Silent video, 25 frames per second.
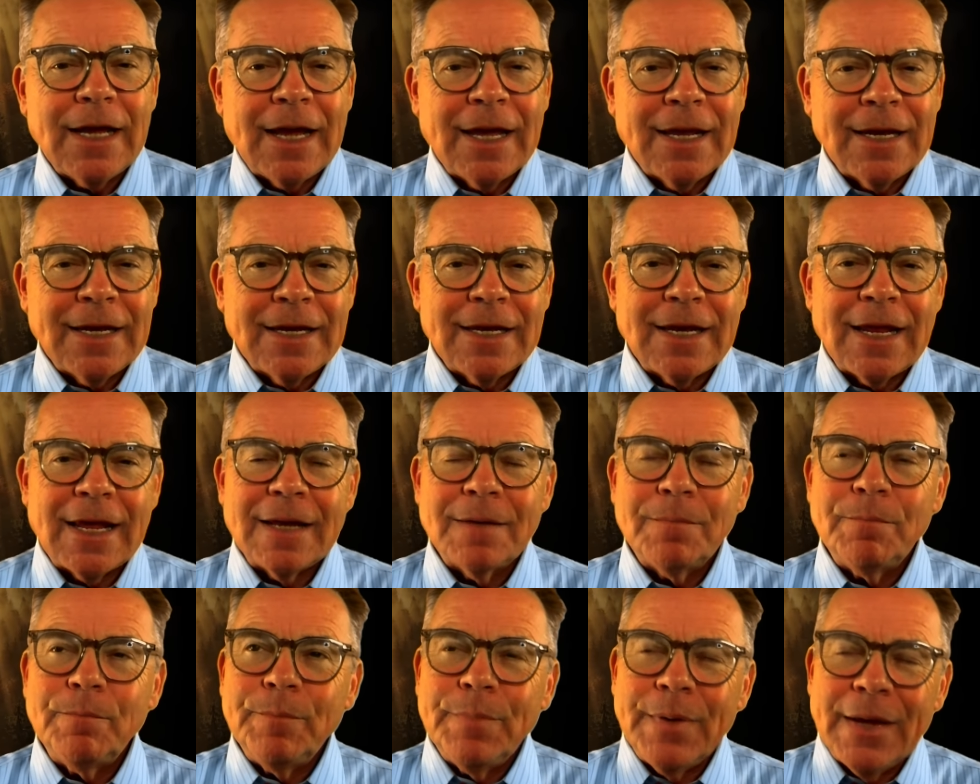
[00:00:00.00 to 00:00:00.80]
and it
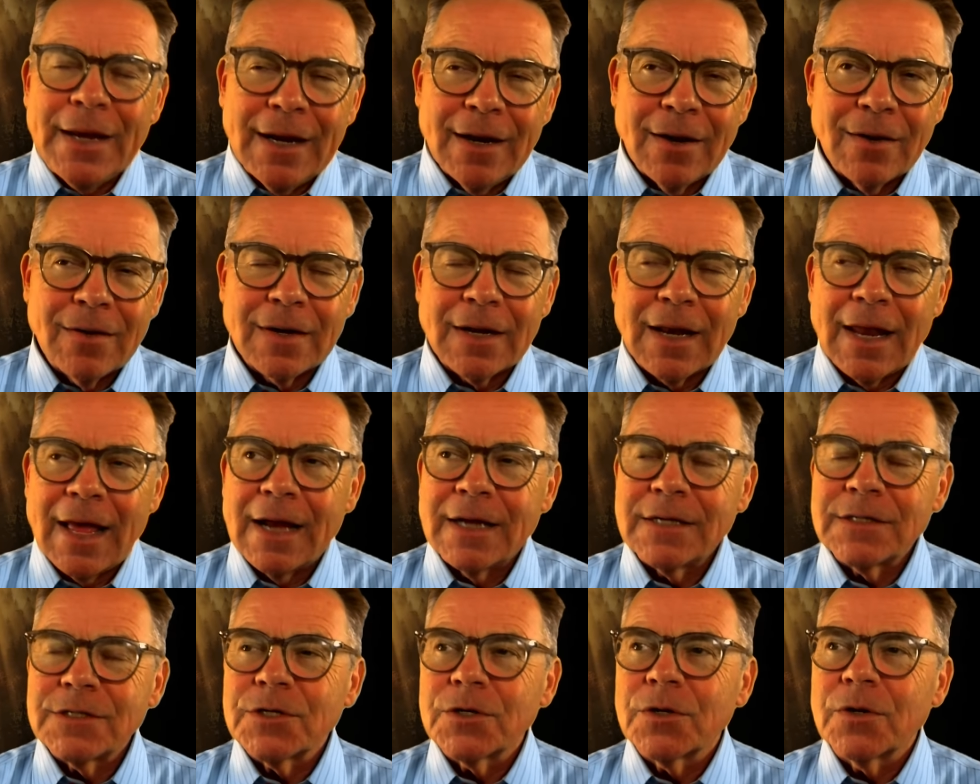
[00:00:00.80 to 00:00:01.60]
had
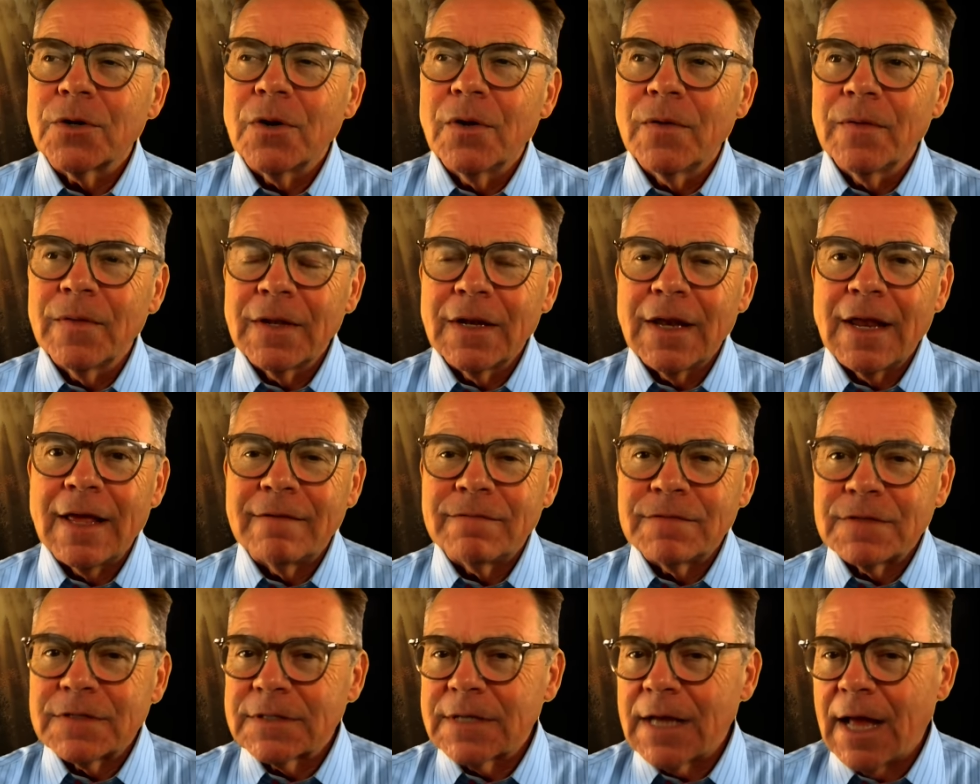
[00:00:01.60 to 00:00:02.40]
paralyzed her on the
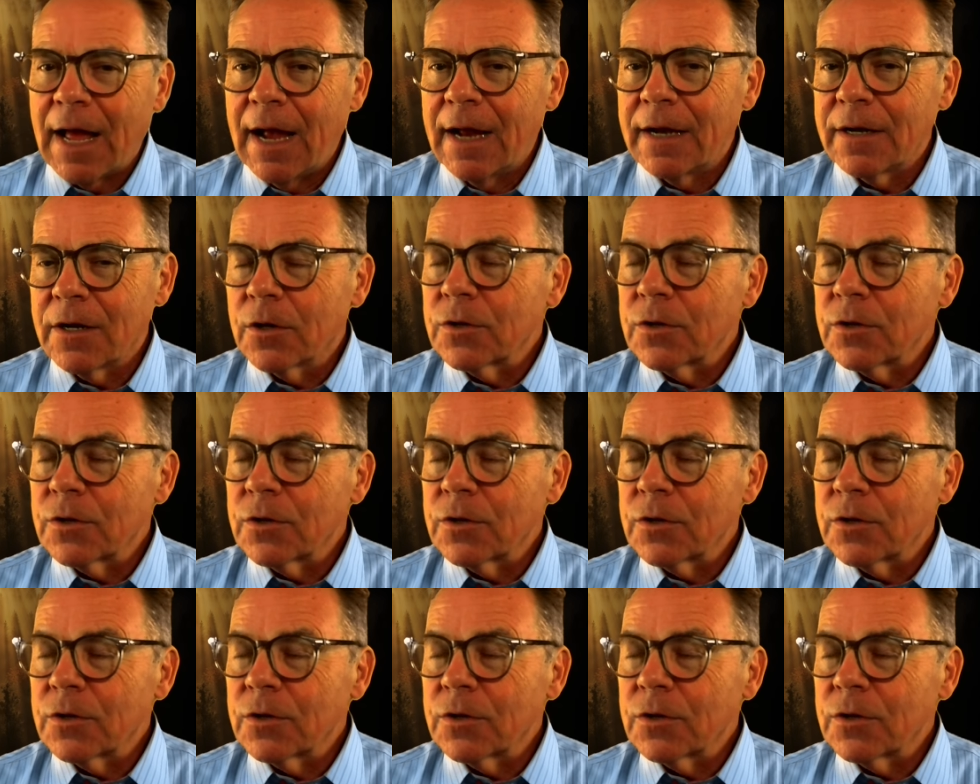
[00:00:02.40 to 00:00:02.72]
left side.